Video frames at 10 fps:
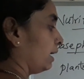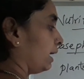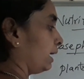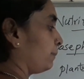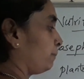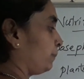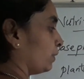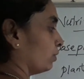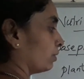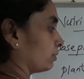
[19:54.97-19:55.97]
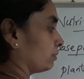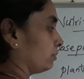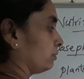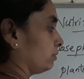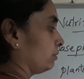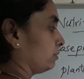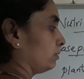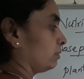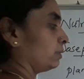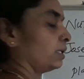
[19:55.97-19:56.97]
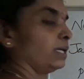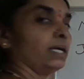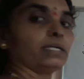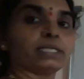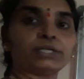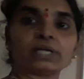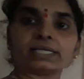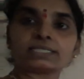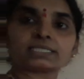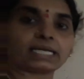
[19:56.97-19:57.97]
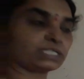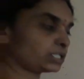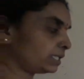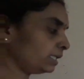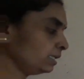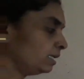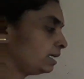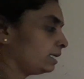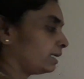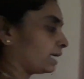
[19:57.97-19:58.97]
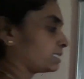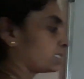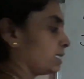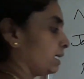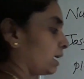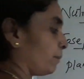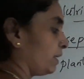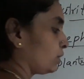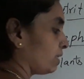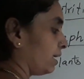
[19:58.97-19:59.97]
impure. Did you understand, children? Next, coming to the